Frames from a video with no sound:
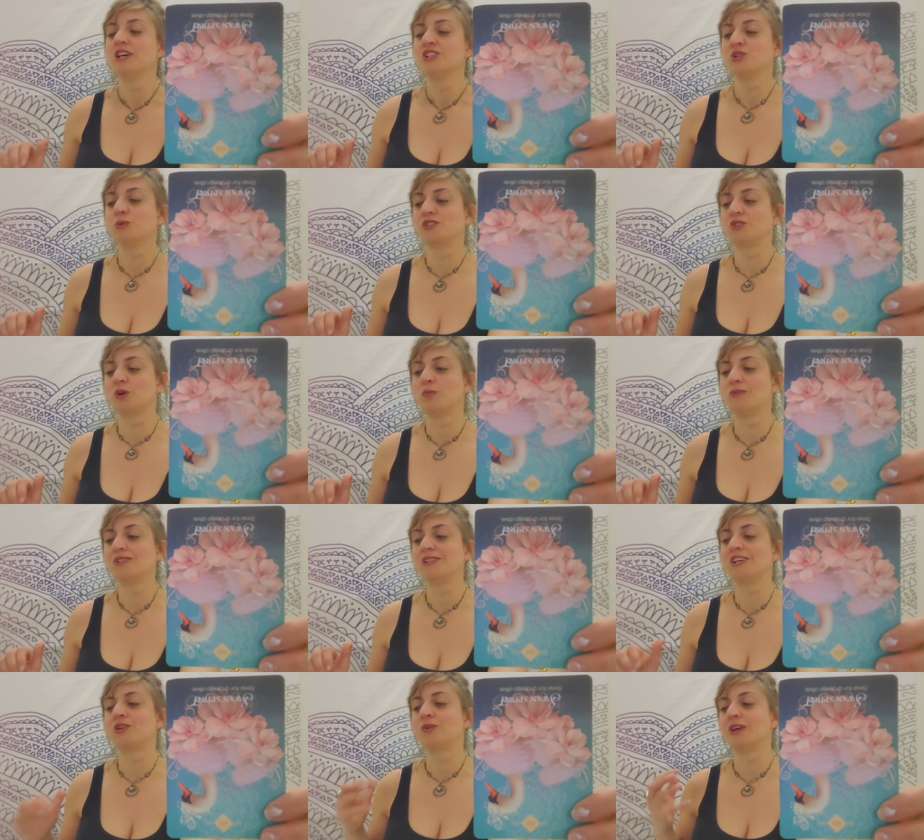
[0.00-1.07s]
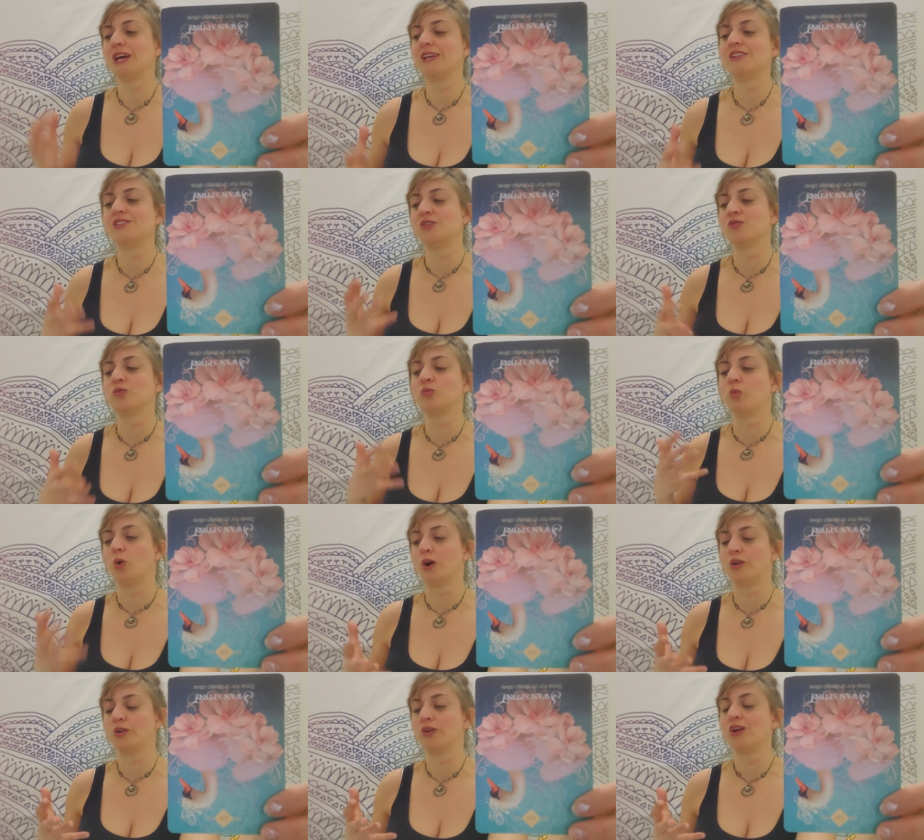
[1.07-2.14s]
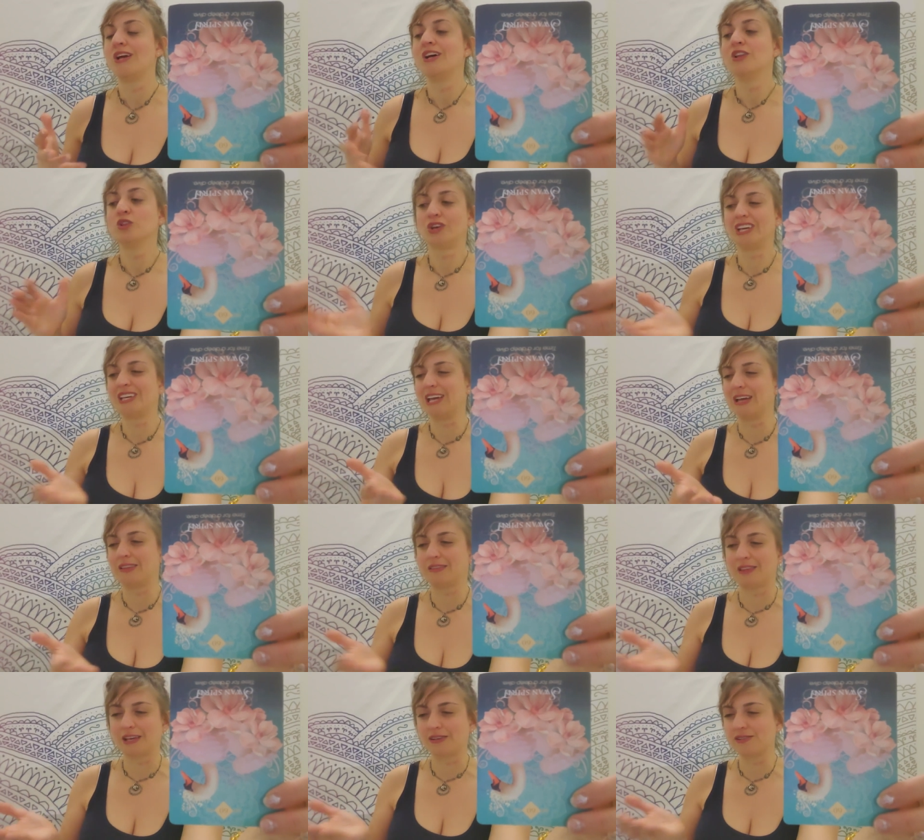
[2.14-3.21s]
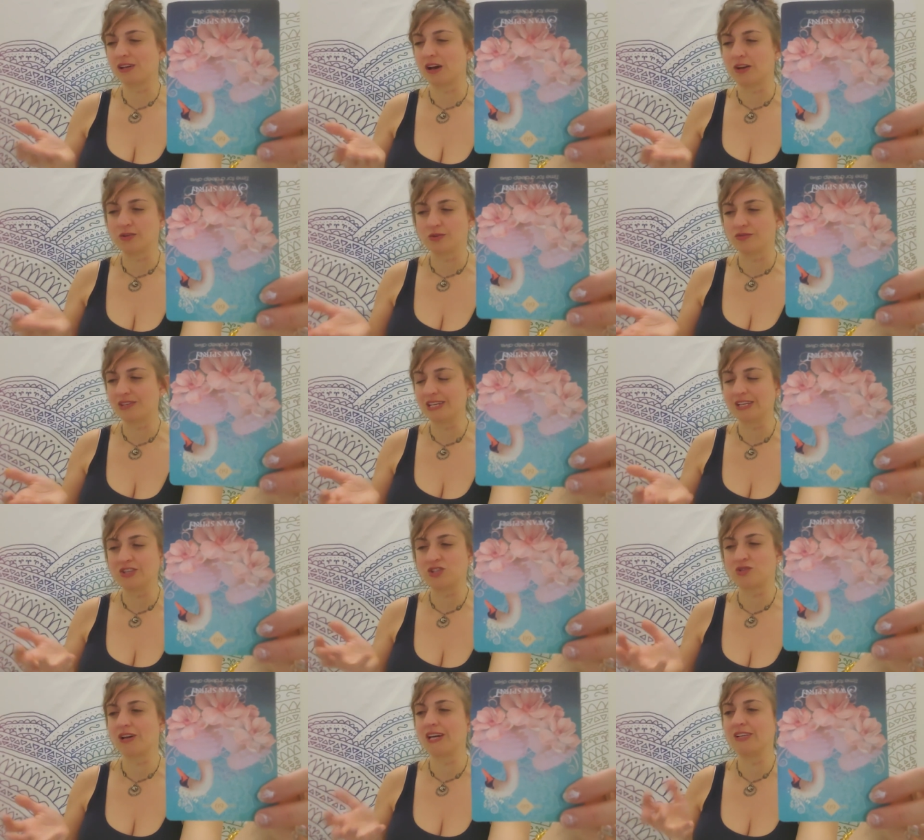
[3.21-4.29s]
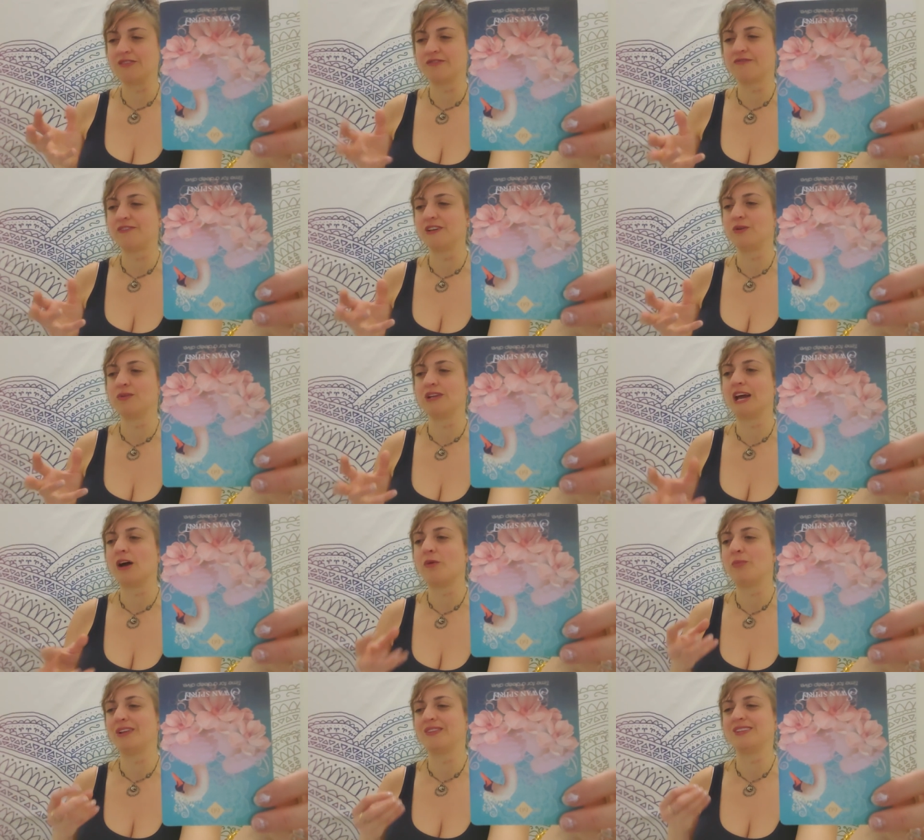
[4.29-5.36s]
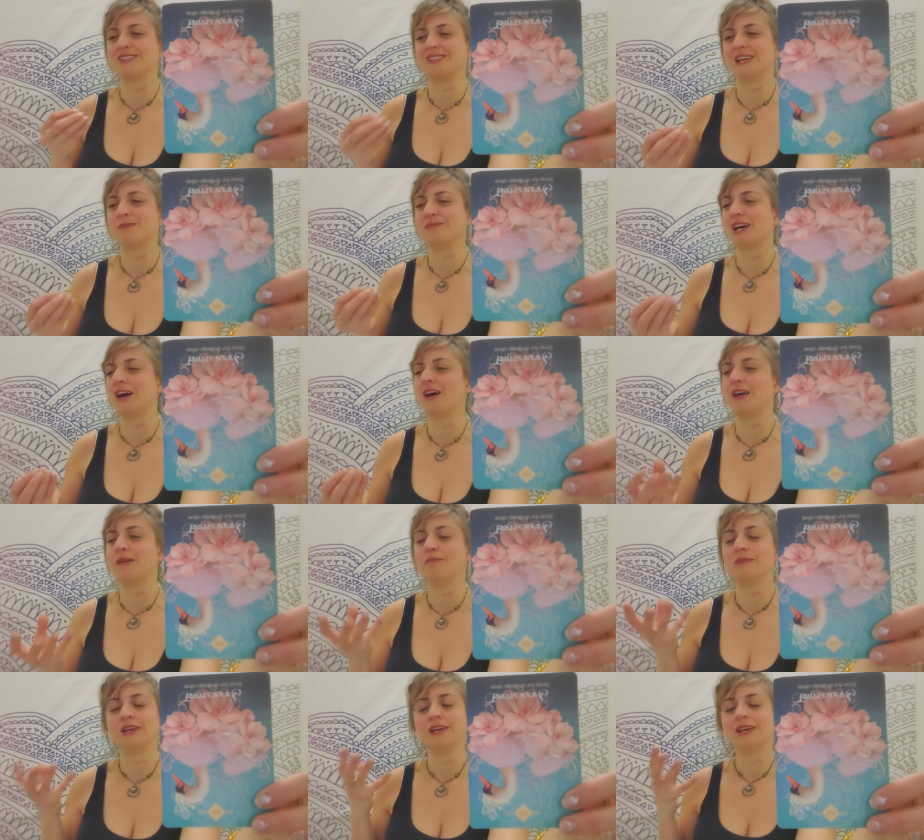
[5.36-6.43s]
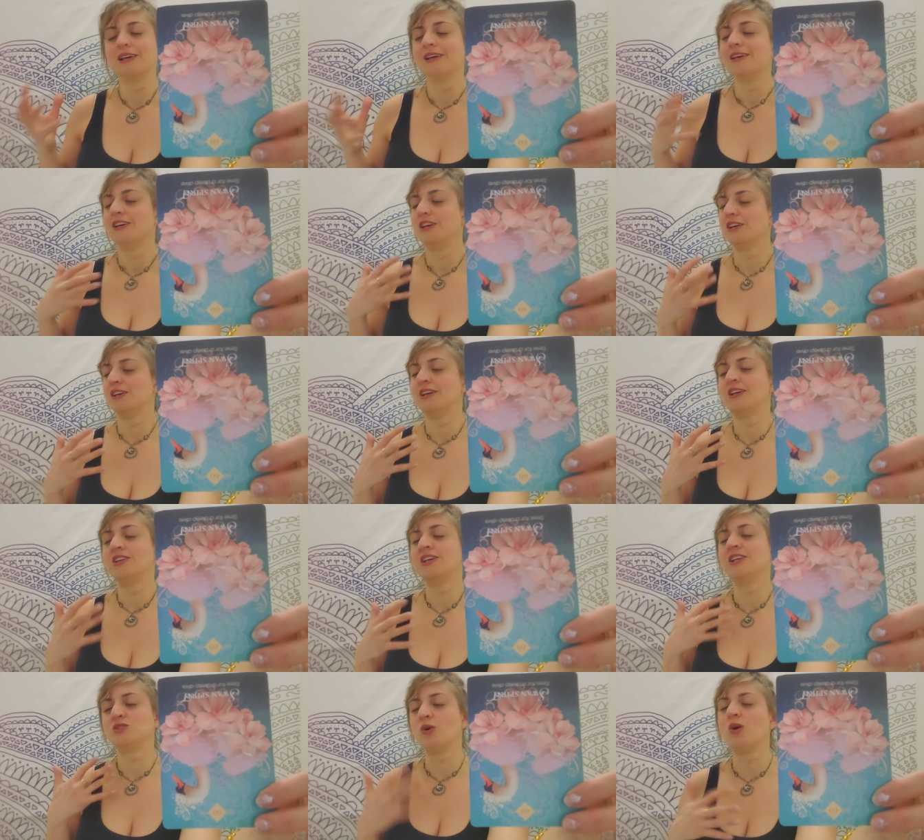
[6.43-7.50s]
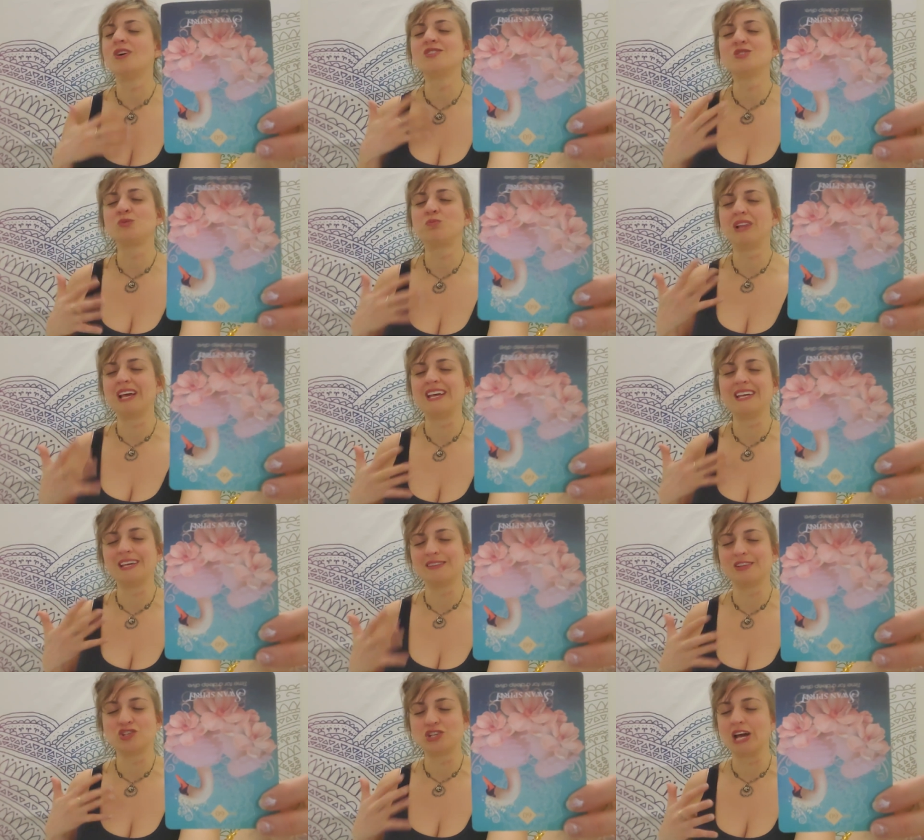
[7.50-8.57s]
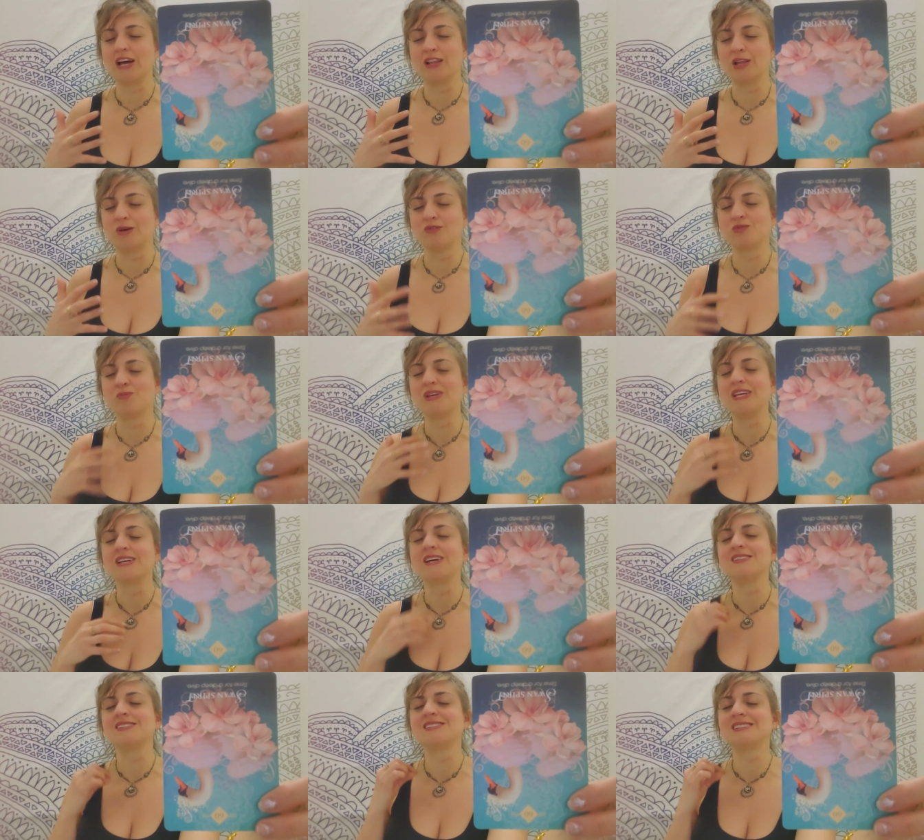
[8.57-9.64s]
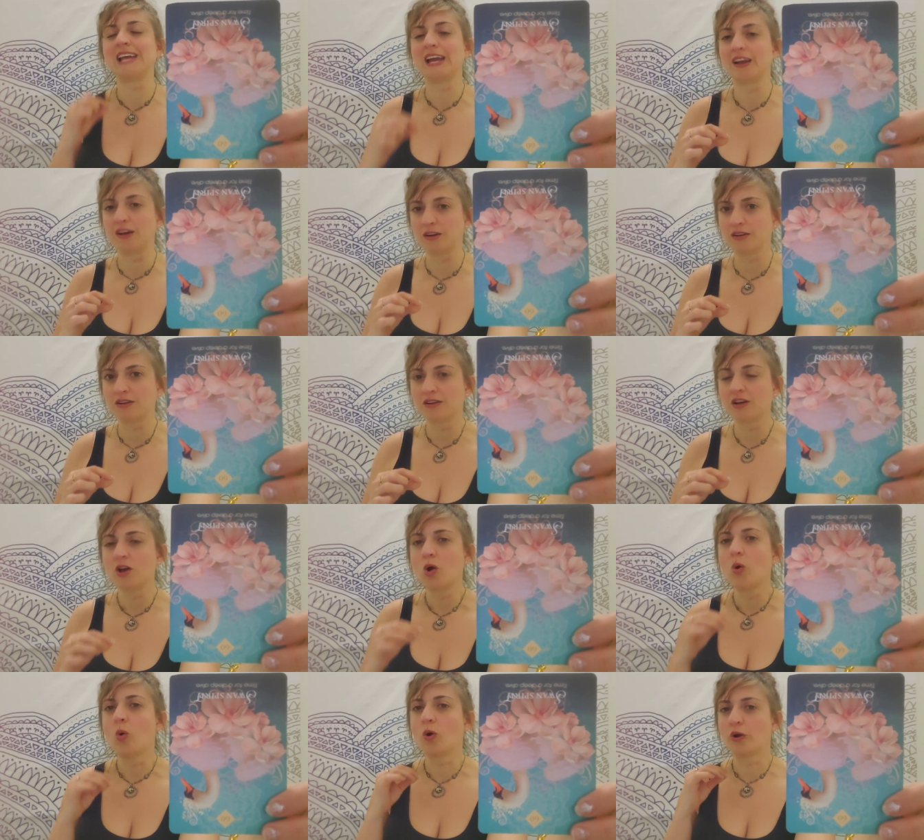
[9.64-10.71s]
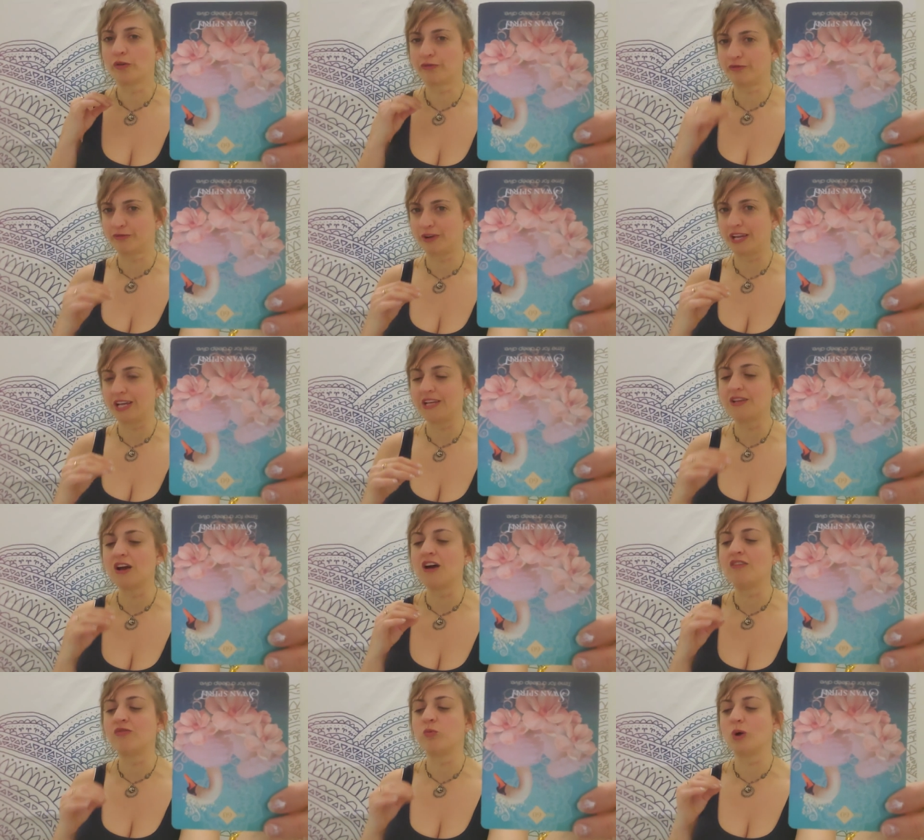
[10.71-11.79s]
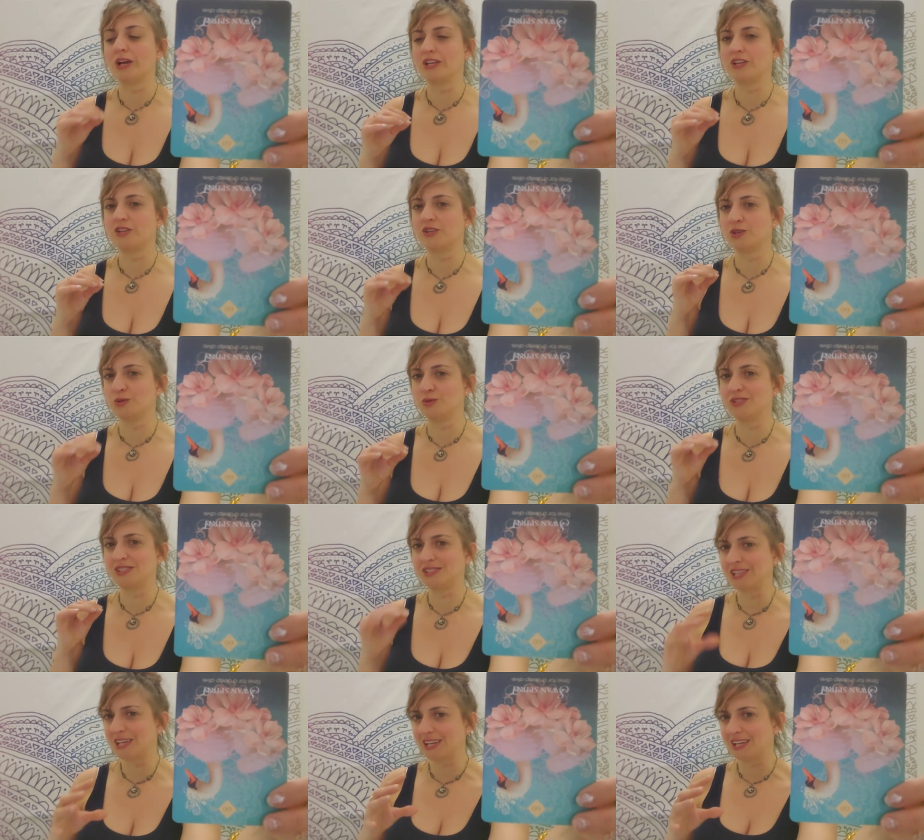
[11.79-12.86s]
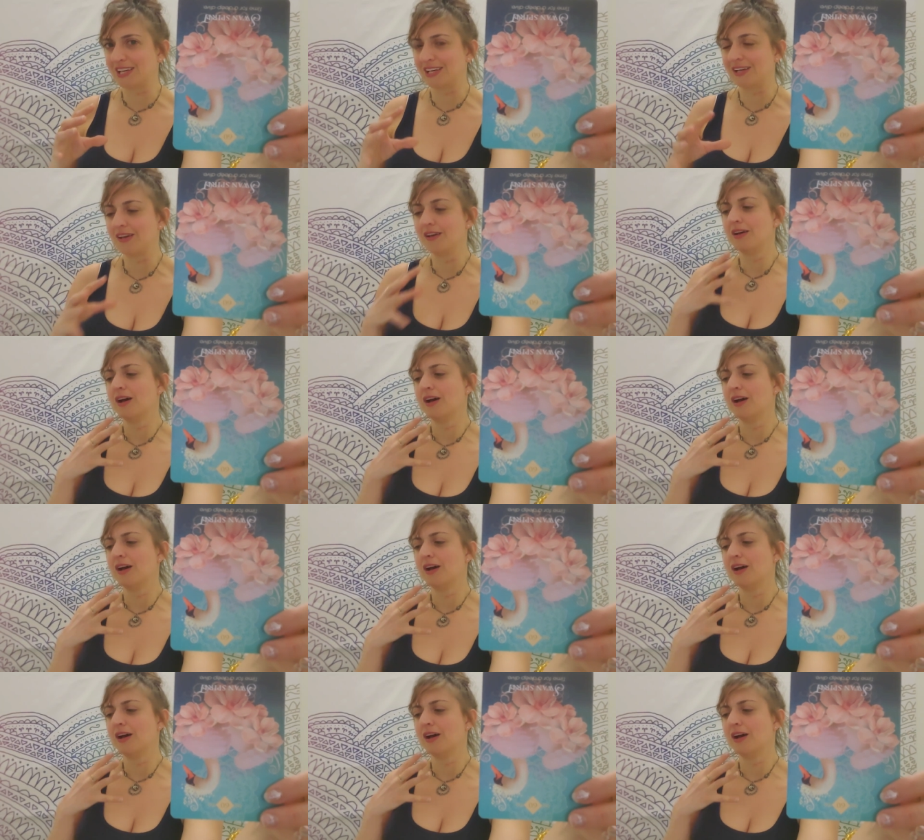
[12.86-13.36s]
So it's almost like your head is underwater, looking at things underneath, trying to figure it out. But at the same time, it's also playing in the shallows, being a scared or afraid of what you see